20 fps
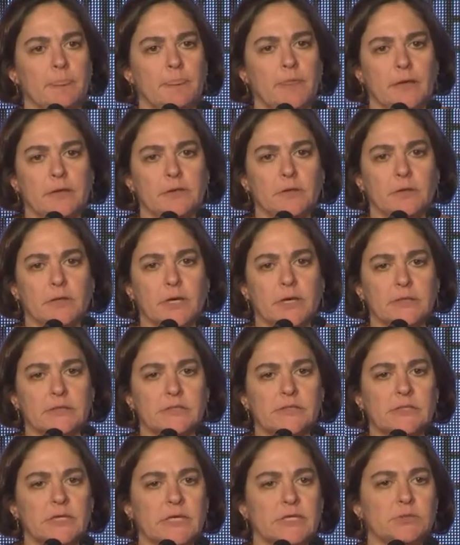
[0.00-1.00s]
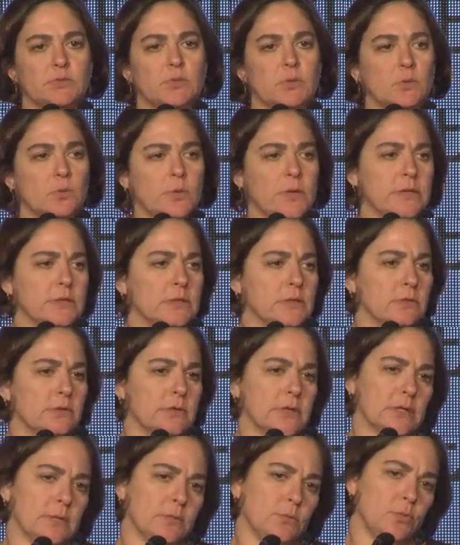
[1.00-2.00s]
that the United States would win
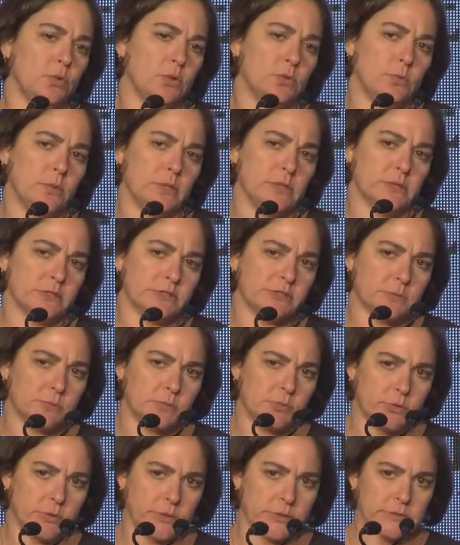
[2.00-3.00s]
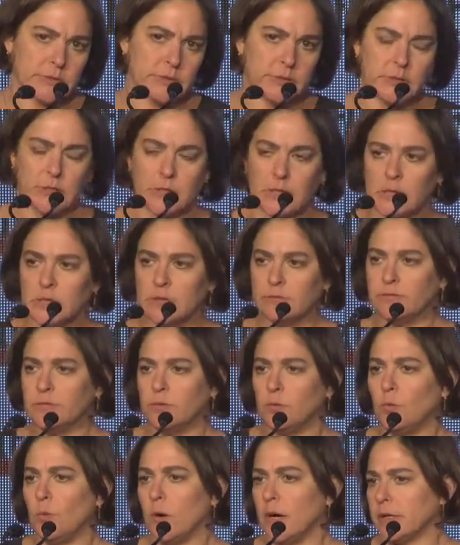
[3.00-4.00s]
the support of
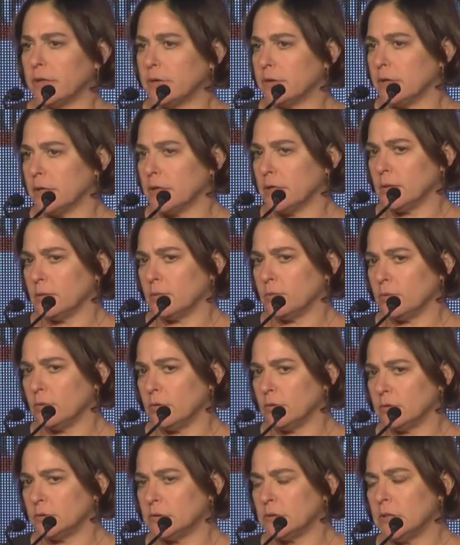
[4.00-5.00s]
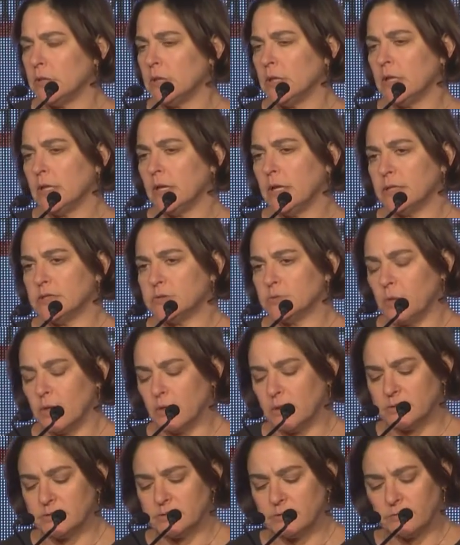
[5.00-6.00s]
the wider Arab world as
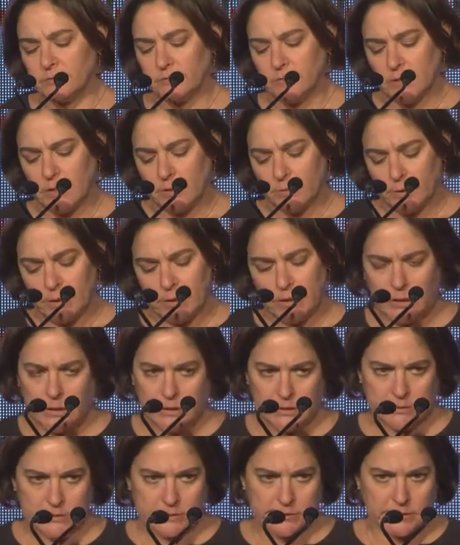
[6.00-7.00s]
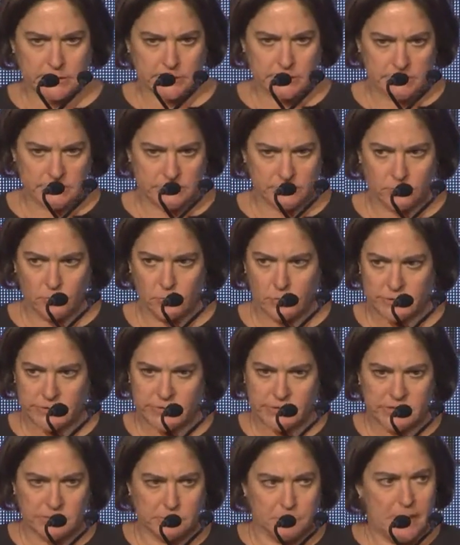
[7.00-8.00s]
well as of the Iranians. And this, of
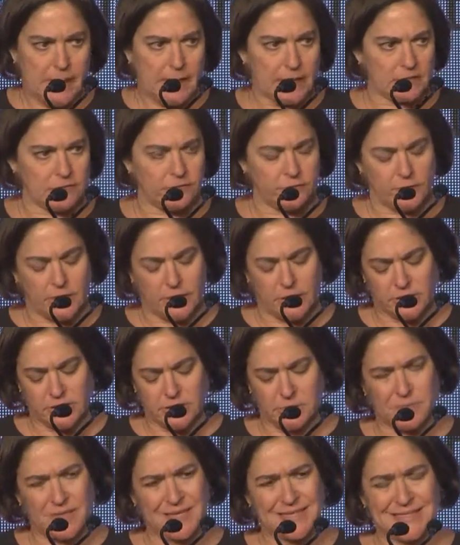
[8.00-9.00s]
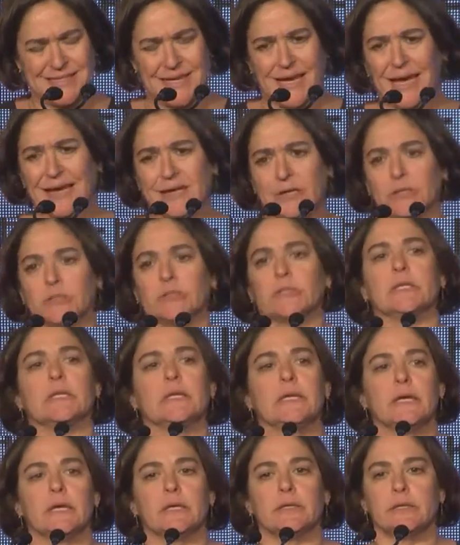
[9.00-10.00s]
course, has backfired
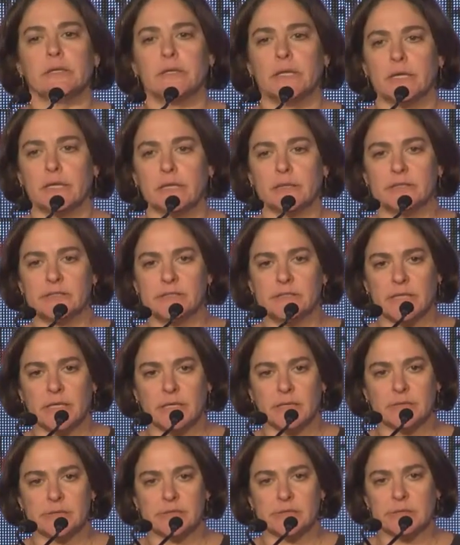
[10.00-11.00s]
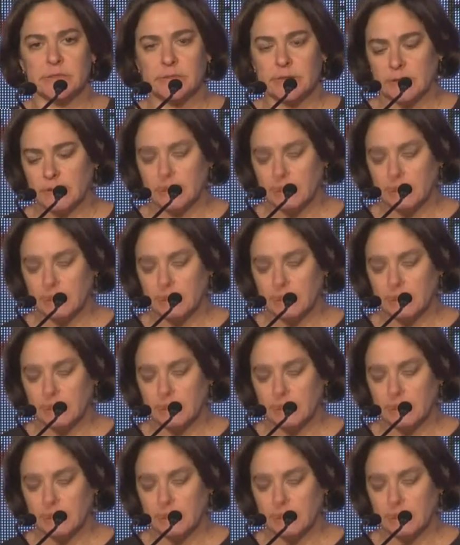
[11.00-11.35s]
spectacularly on the United States